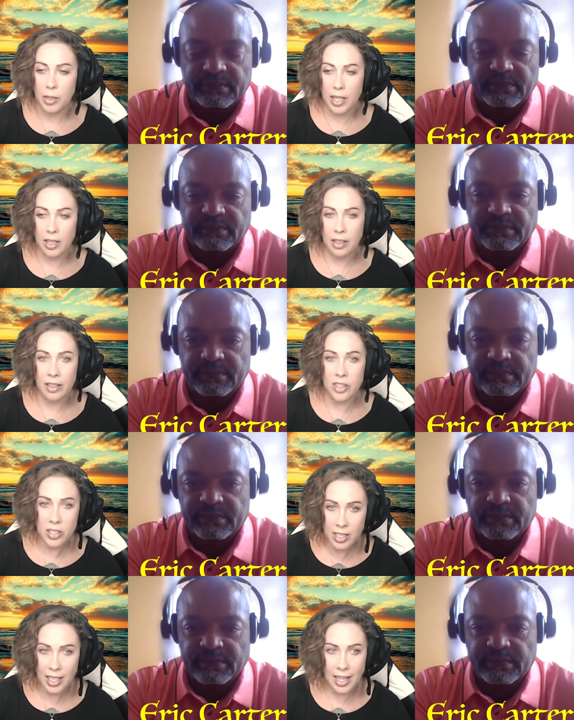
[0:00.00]
Speaker 1: But
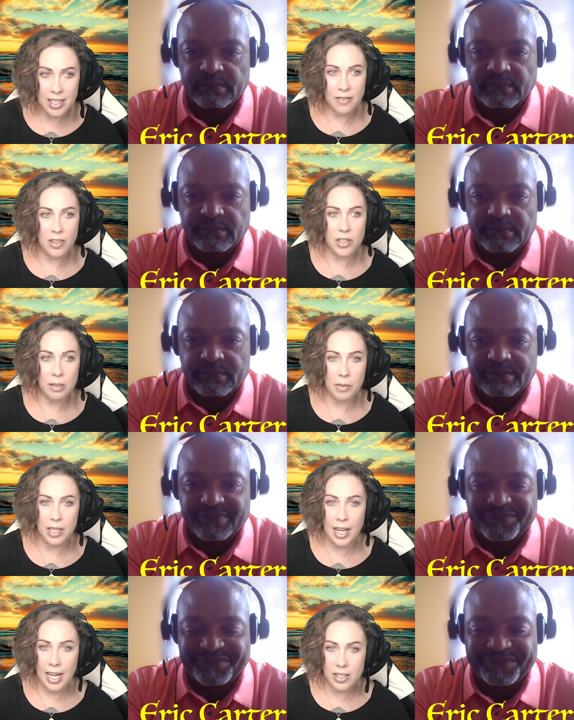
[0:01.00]
just in case, if there's somebody
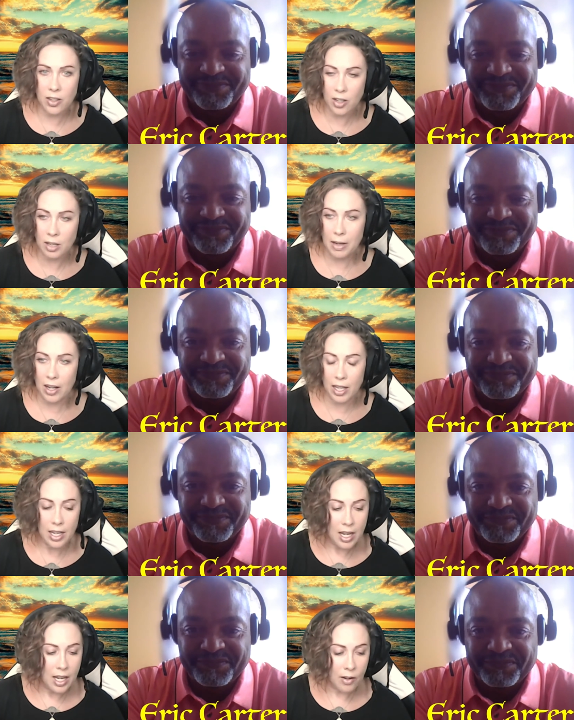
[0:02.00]
that hasn't heard about
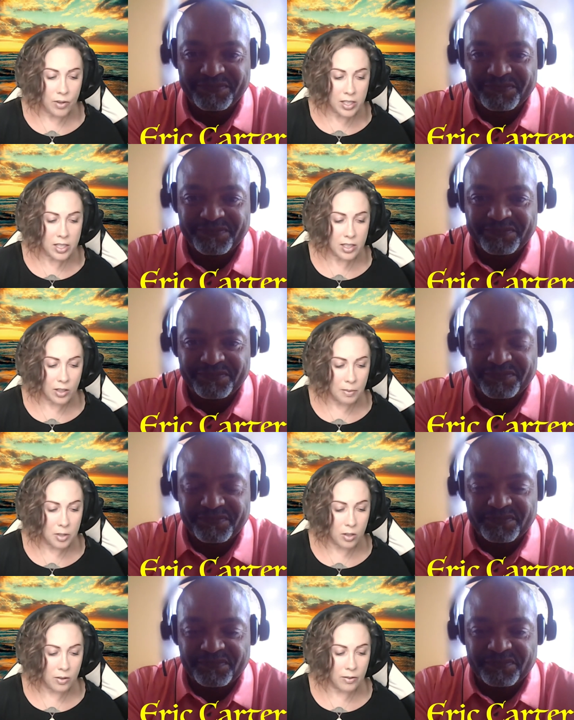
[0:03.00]
it, this is a
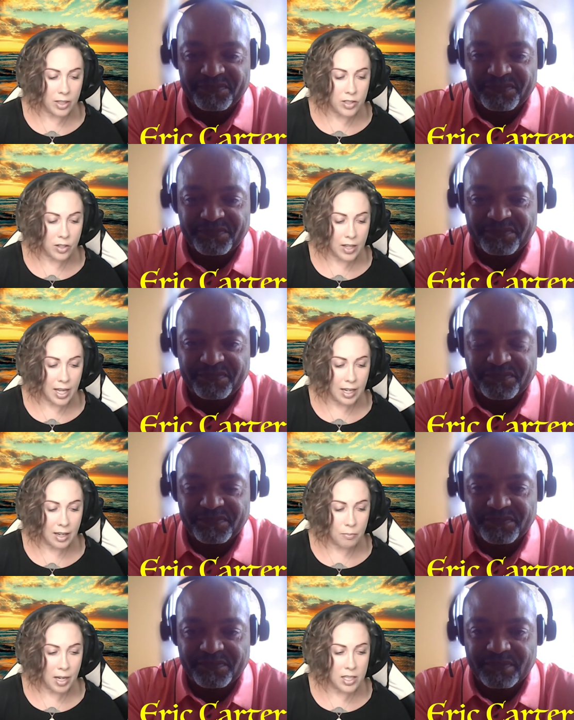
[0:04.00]
crypto venture that
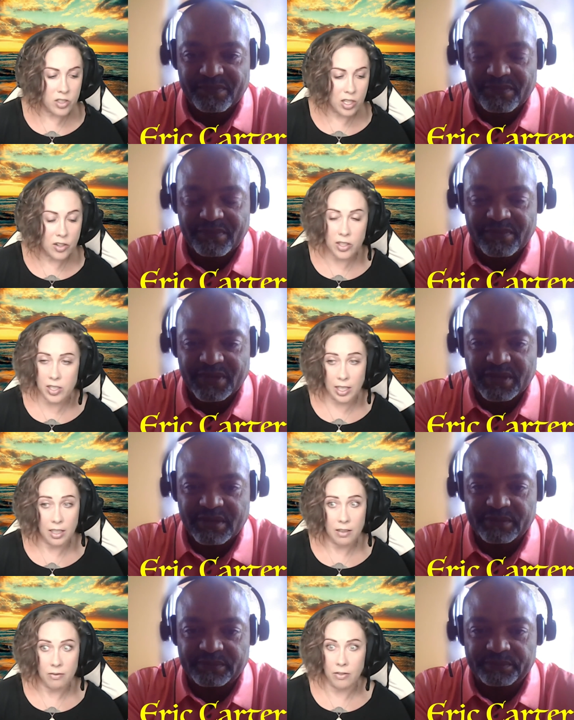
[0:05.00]
pays
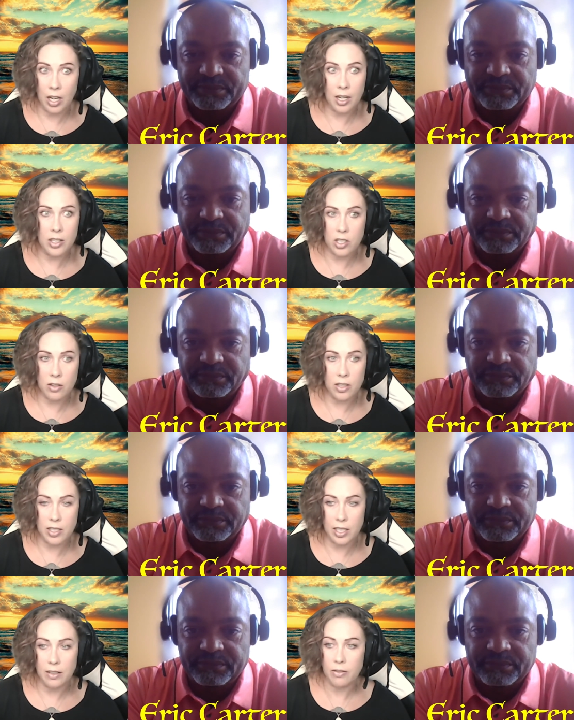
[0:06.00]
generously, very
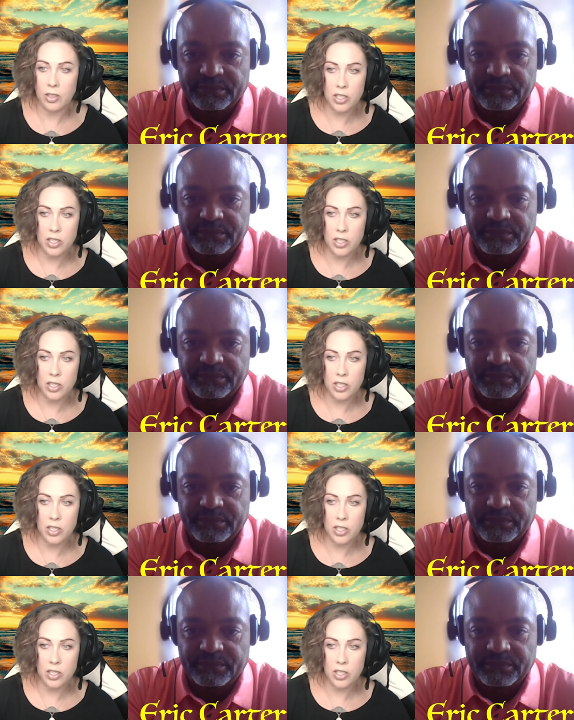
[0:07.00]
generously, for